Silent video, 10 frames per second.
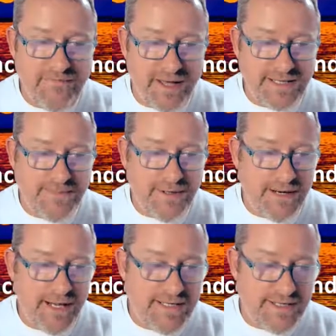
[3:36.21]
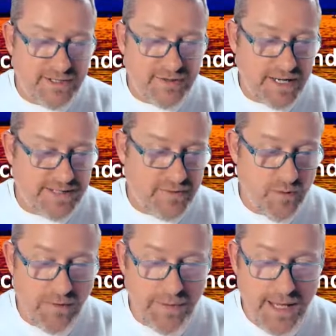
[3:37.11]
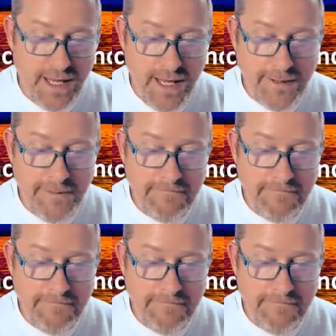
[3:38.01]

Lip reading: flexibility, distress, and well-being.